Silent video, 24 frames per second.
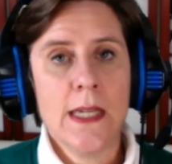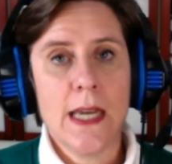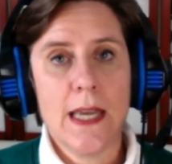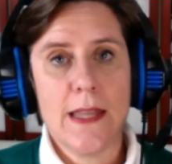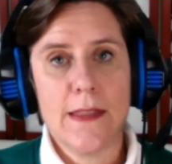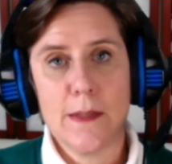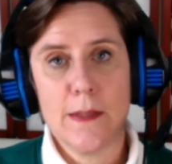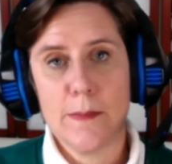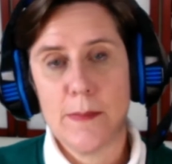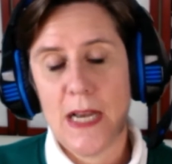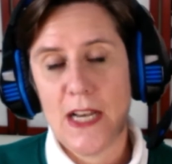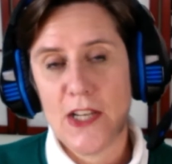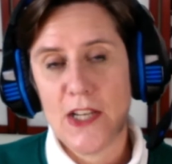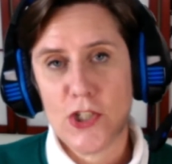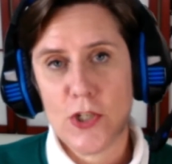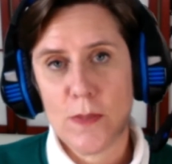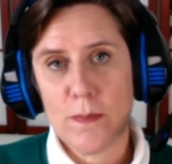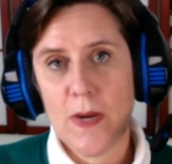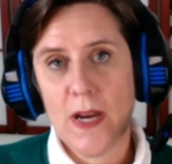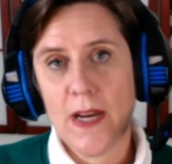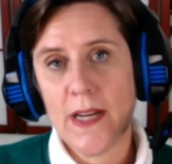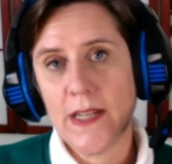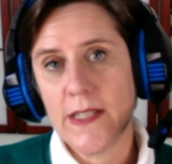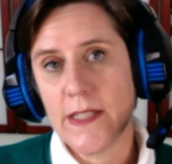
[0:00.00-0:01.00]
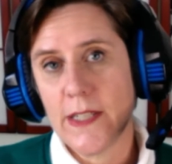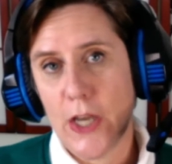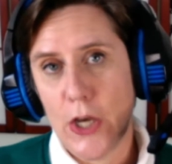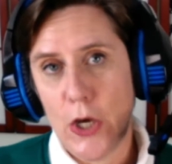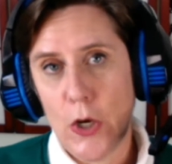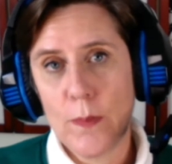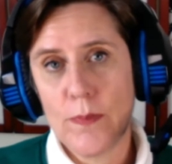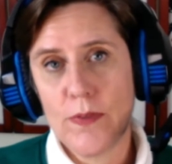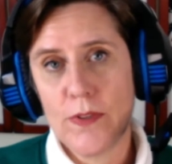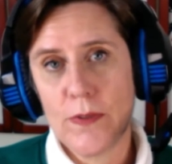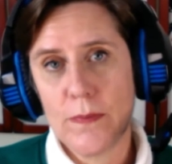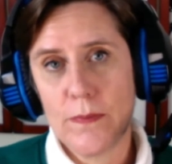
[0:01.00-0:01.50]
And the mastermind
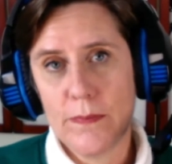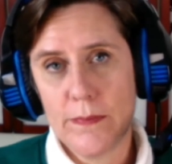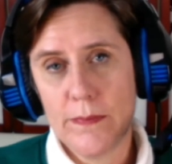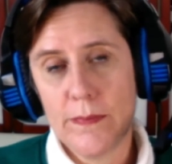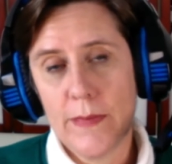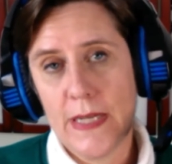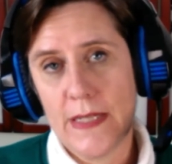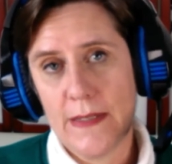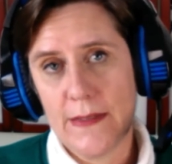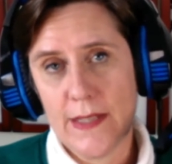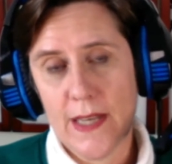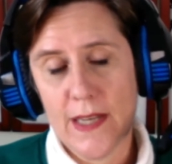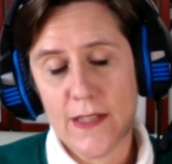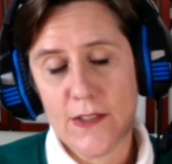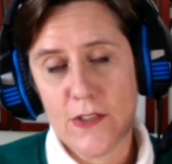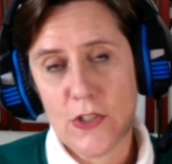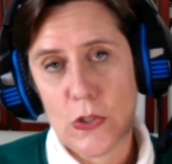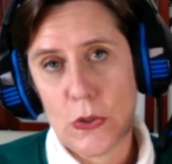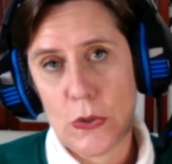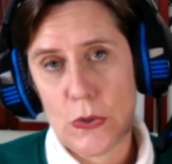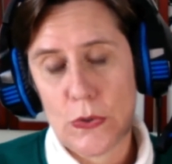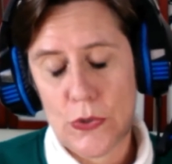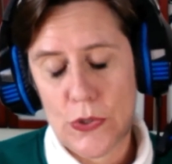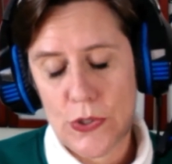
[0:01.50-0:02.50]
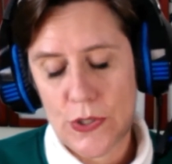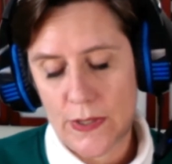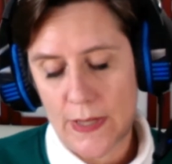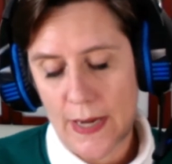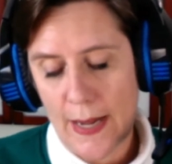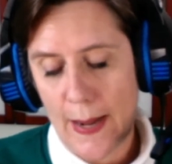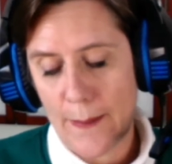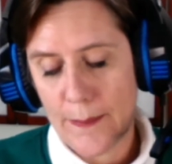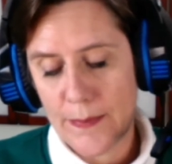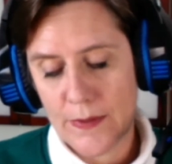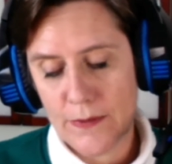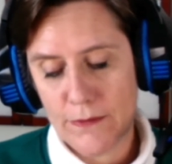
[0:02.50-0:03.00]
helped make that solution
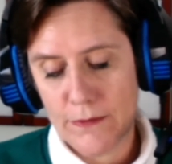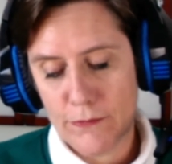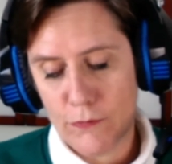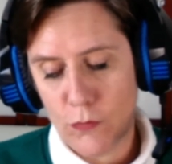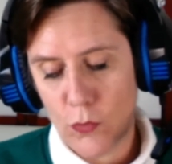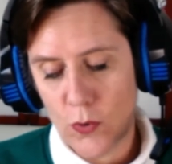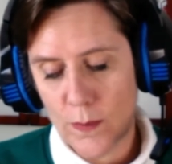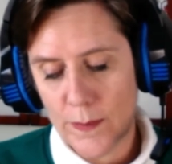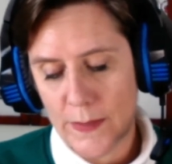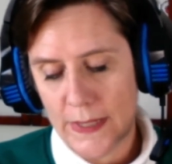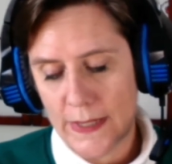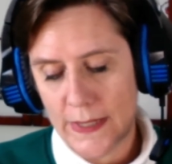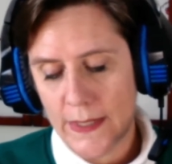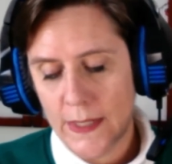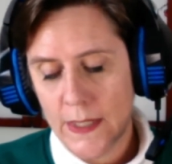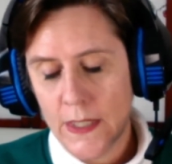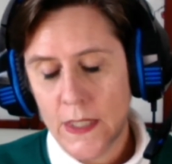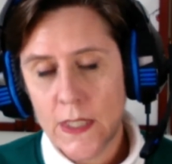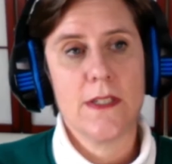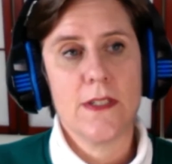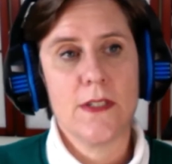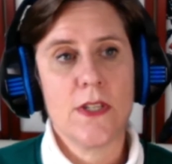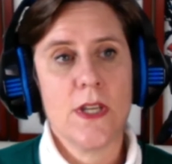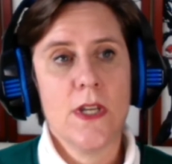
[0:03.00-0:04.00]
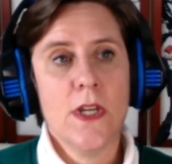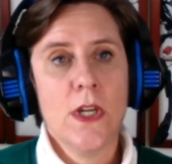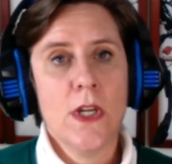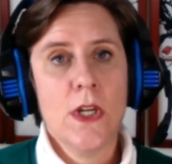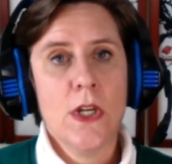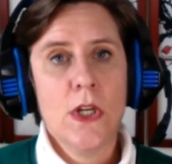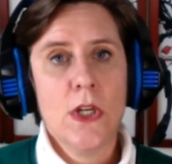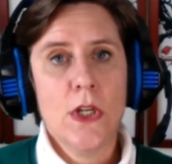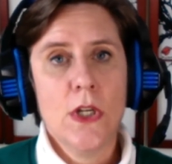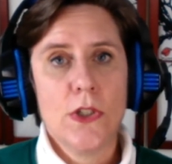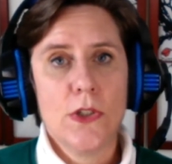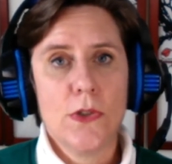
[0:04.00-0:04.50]
happen for me, because
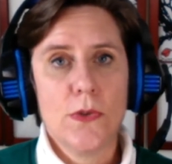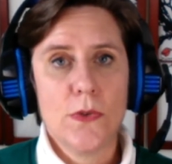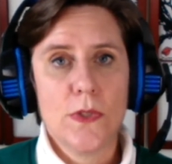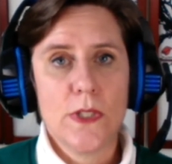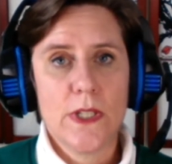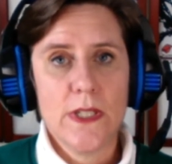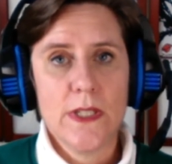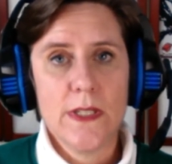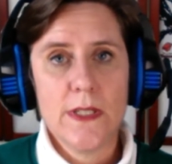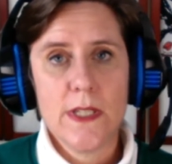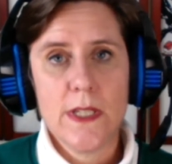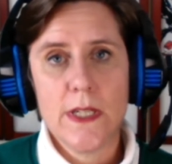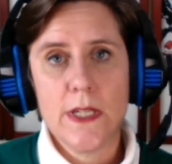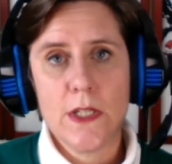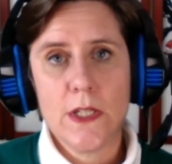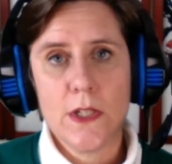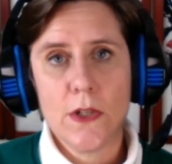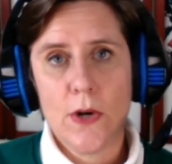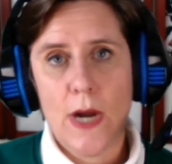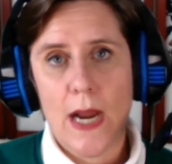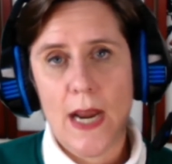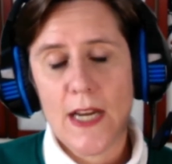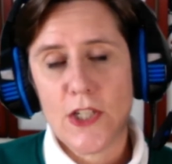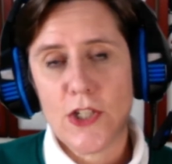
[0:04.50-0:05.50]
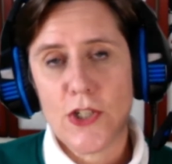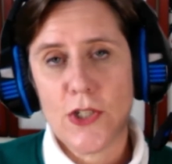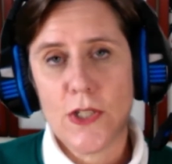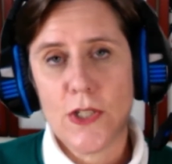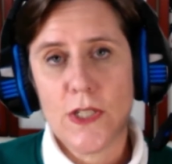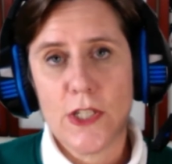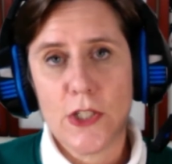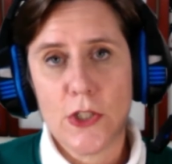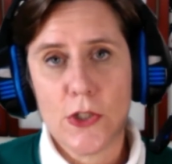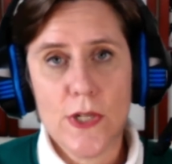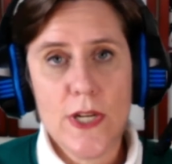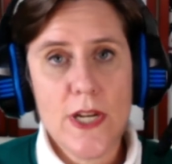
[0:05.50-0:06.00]
you get the interaction
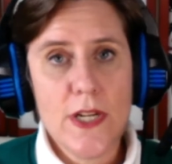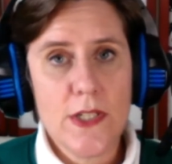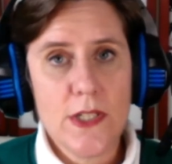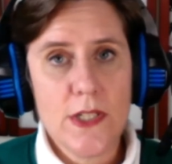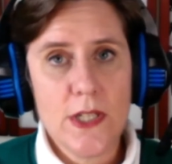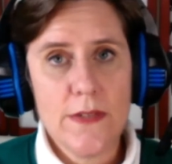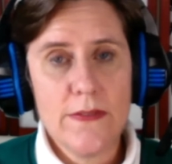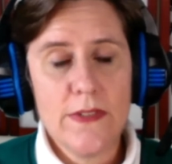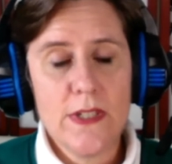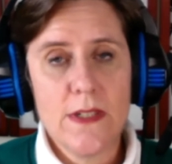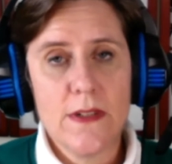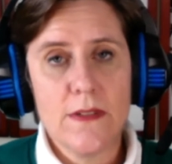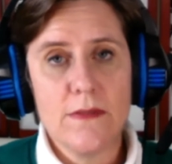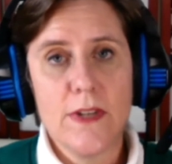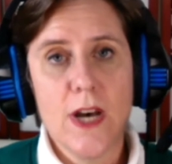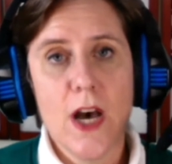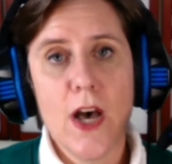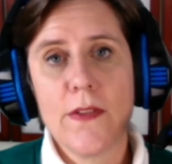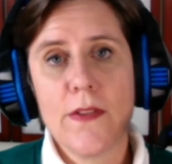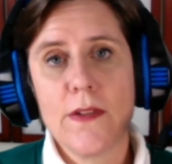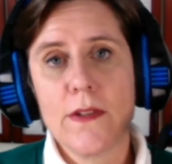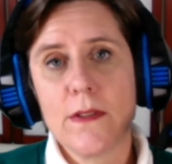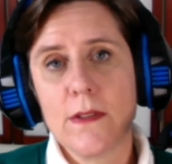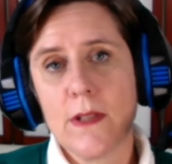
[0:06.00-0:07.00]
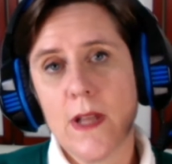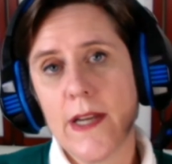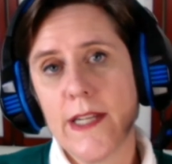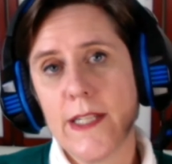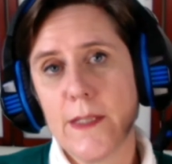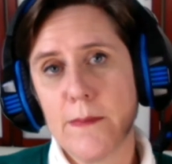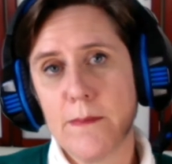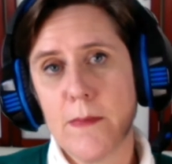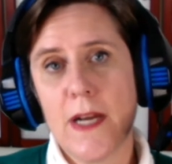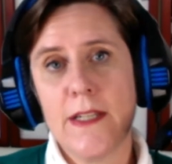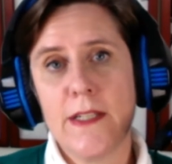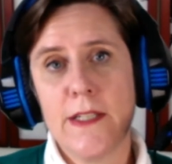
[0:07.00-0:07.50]
and creativity of other
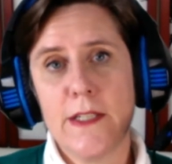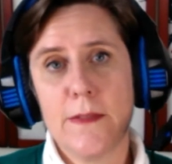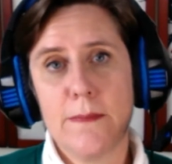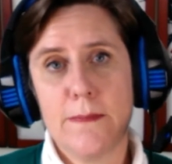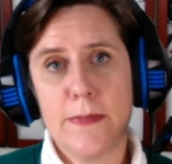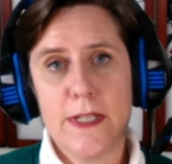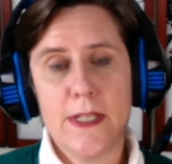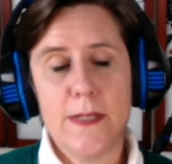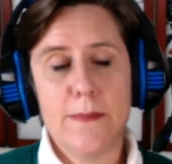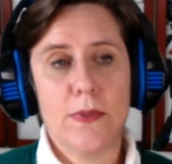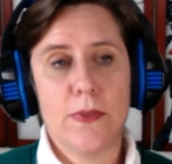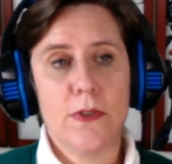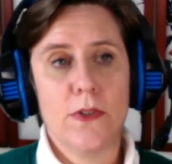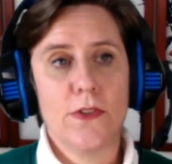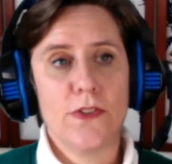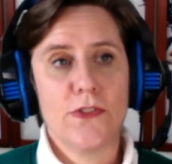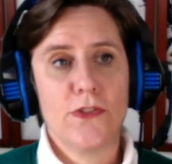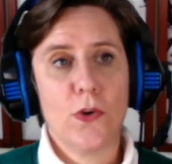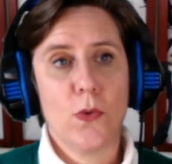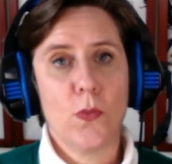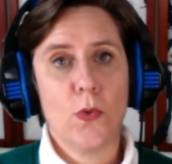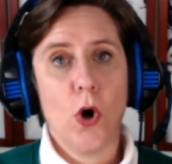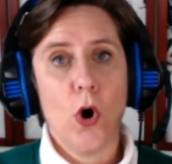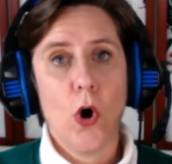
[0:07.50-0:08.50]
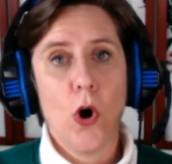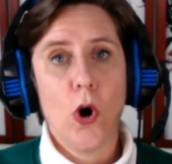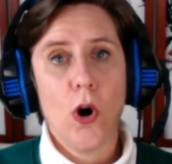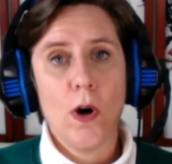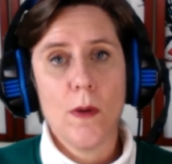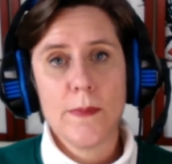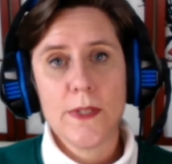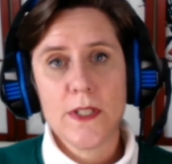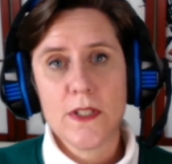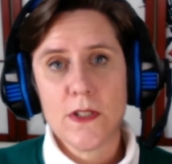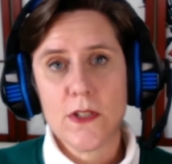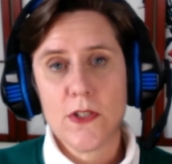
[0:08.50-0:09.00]
like-minded people. So we're all
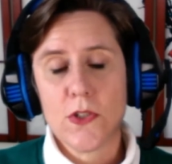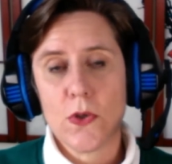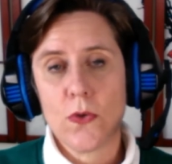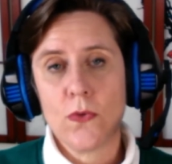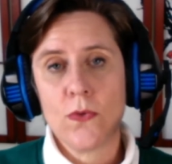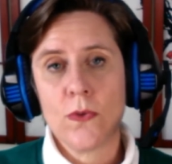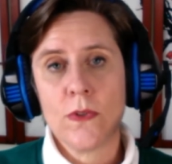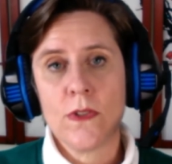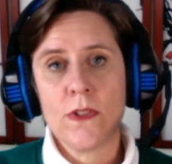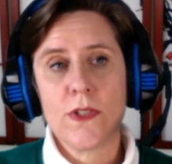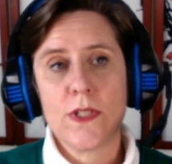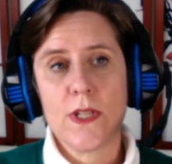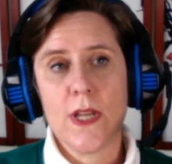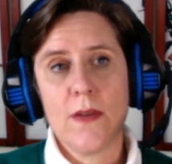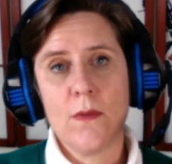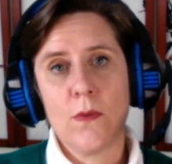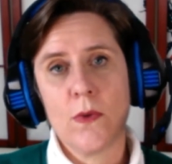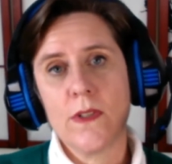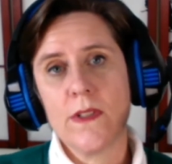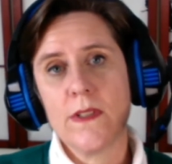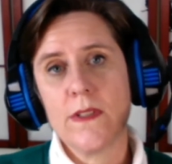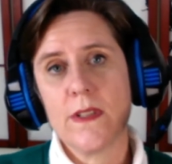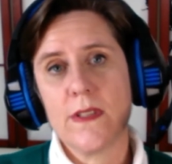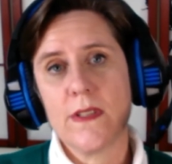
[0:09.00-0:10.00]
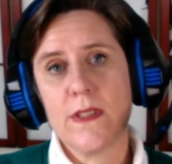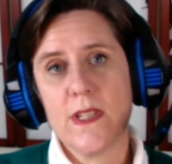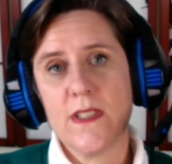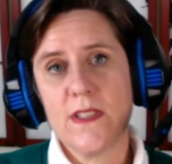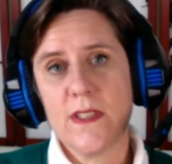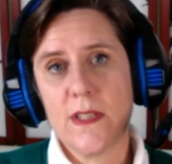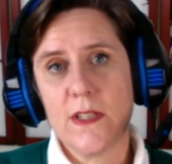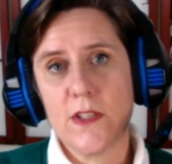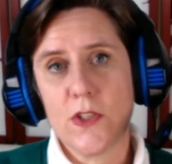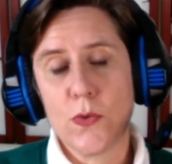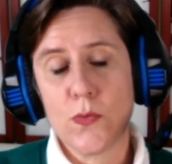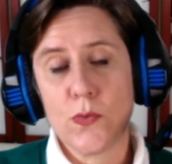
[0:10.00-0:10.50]
business owners. And one of the
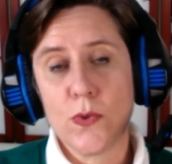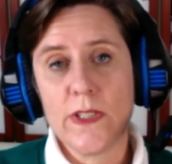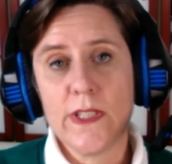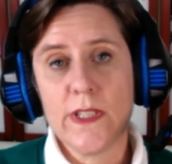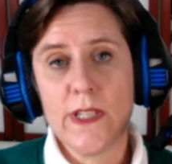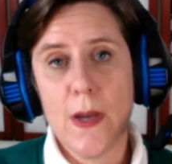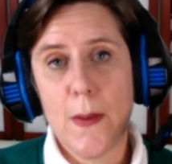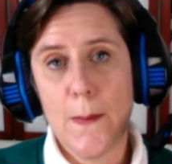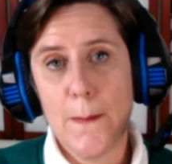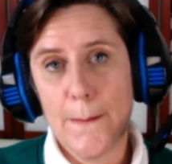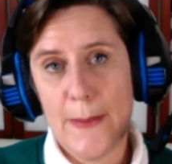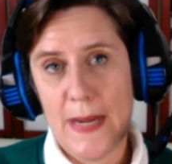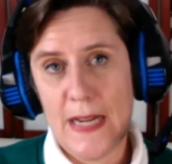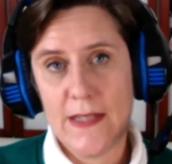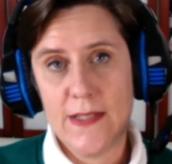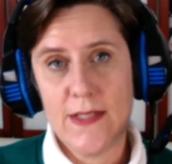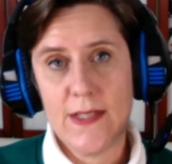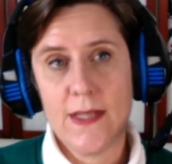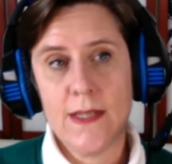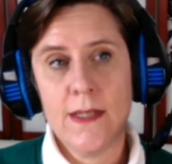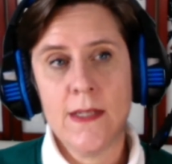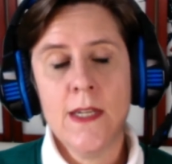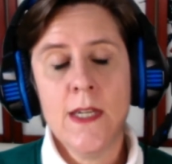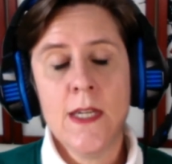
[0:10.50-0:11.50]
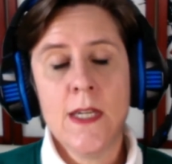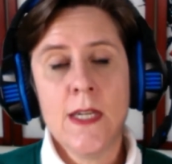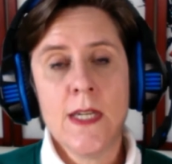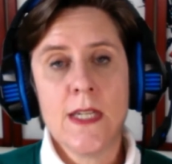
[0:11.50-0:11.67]
things that's really amazing